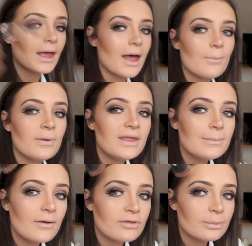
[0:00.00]
and with the
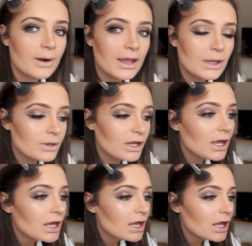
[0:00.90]
above the brow you want to
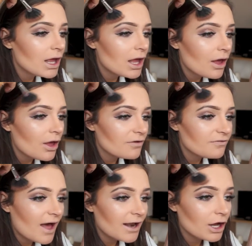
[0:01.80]

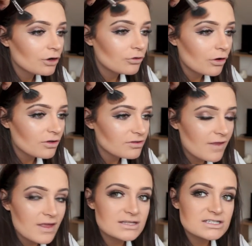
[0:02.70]
fan it across
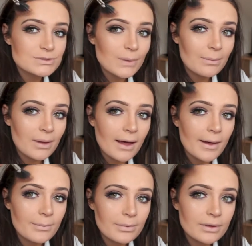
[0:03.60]
and then sweep it up.